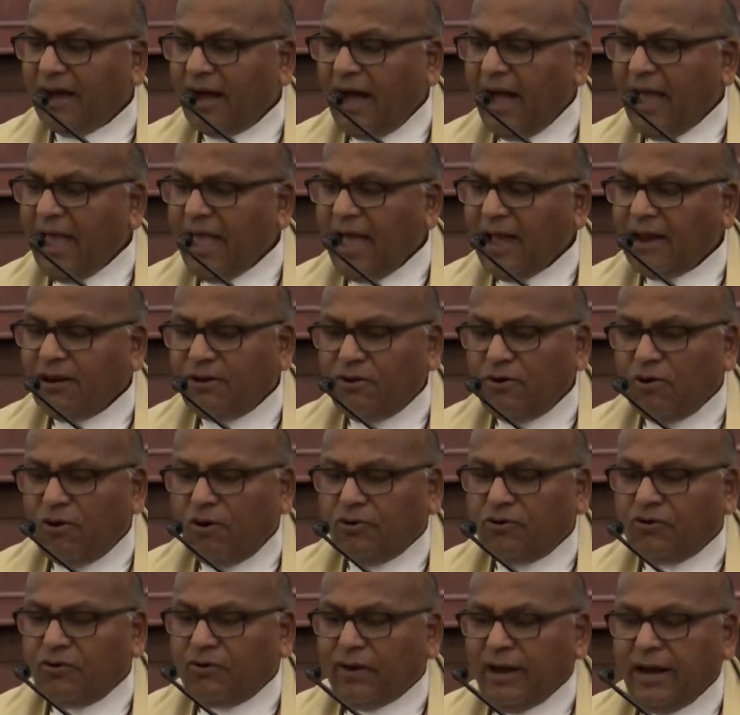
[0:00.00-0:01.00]
I had
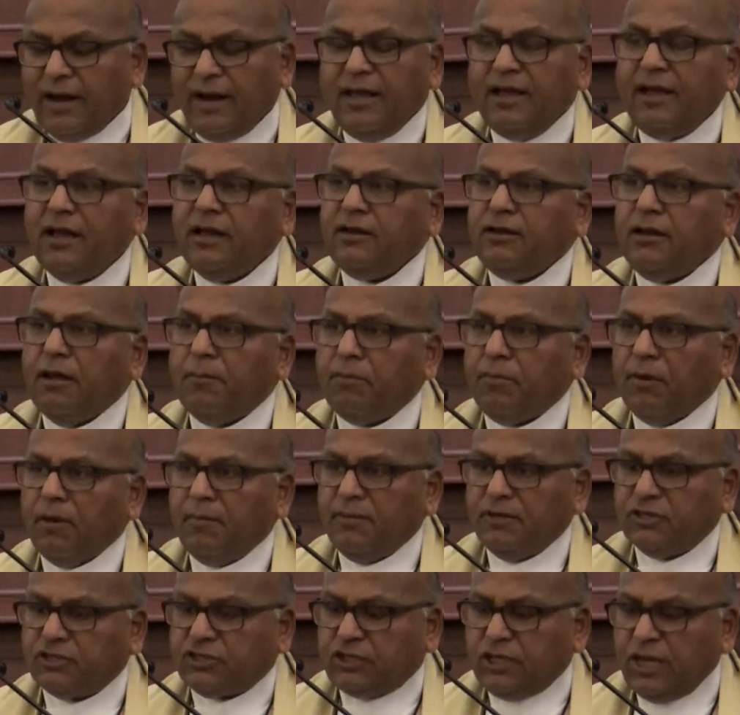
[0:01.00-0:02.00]
no training in
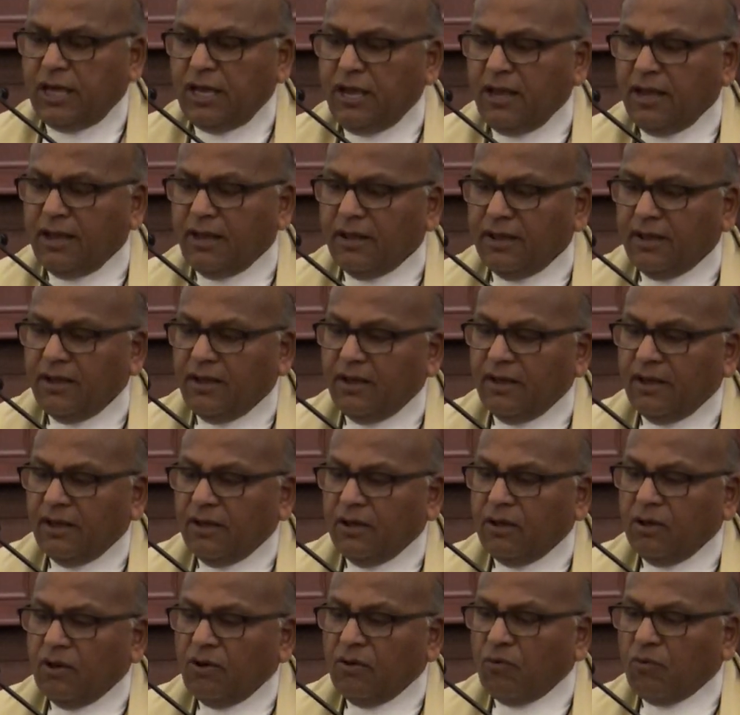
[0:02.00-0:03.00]
diplomacy.
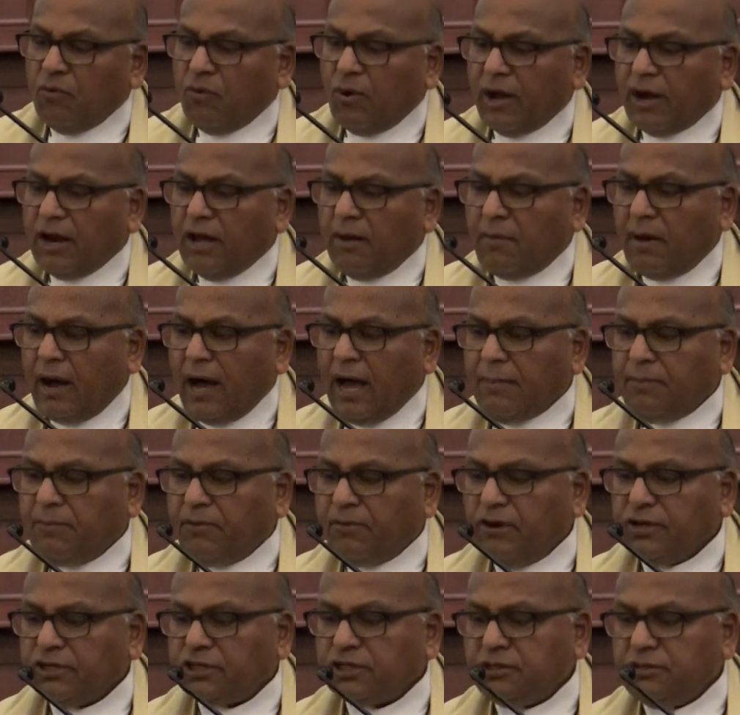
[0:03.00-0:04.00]
One of
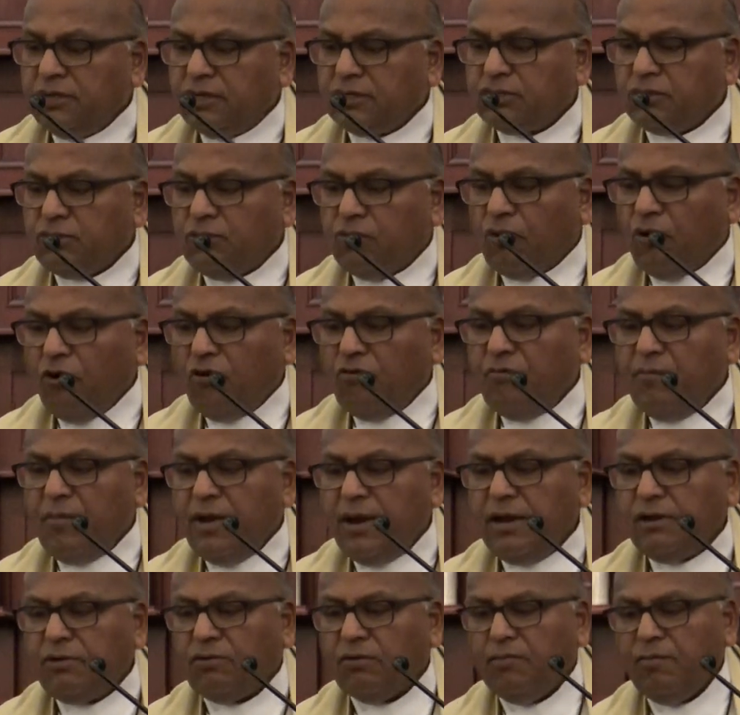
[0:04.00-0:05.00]
my parishioners drove
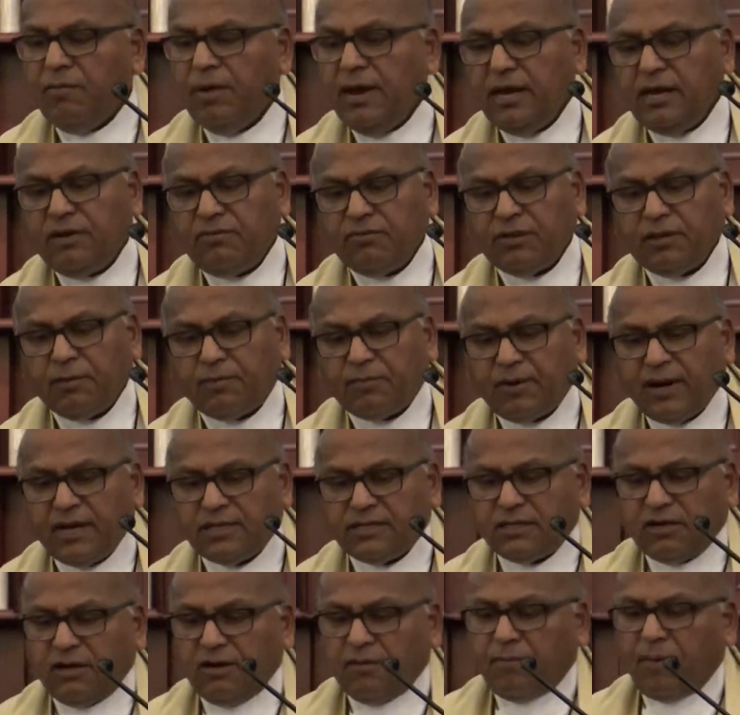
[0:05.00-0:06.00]
me to meet with the
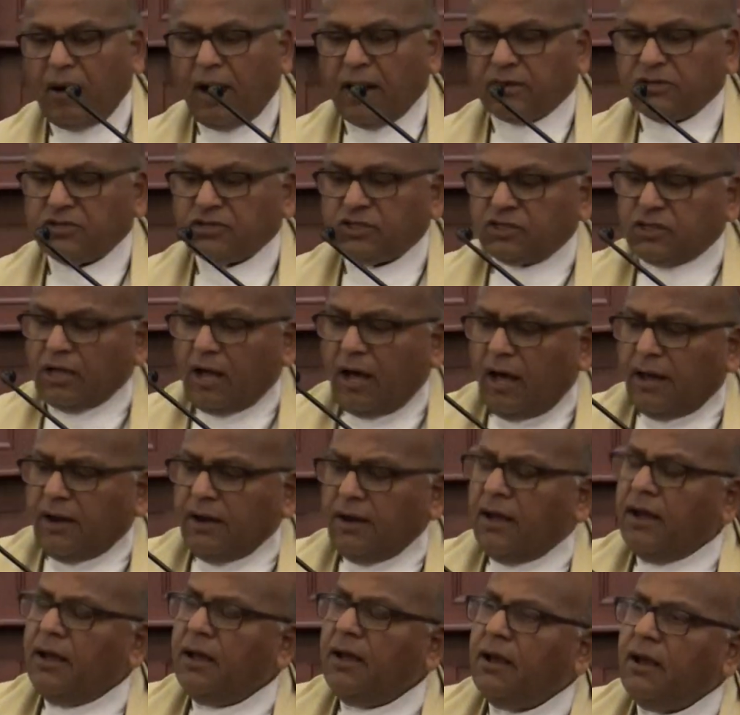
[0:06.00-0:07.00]
president of
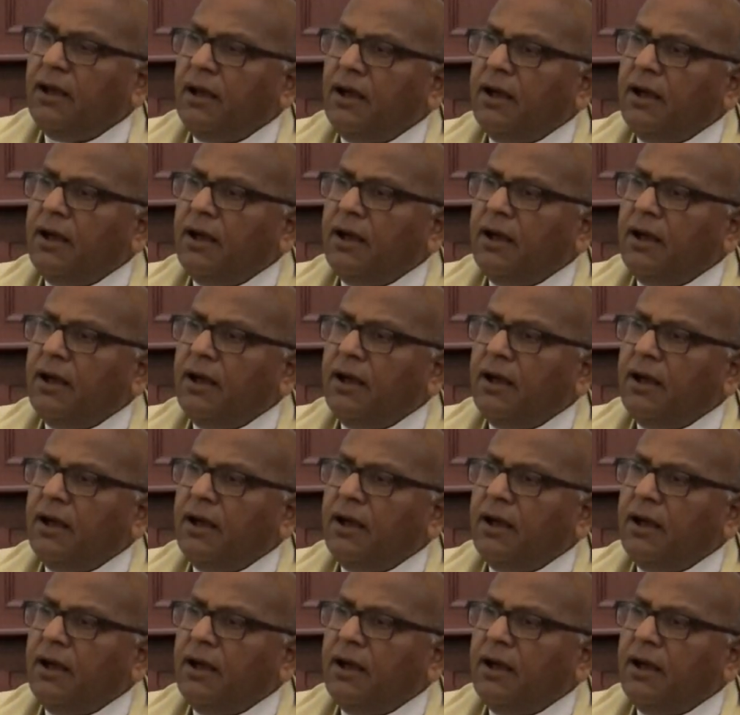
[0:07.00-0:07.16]
Pakistan.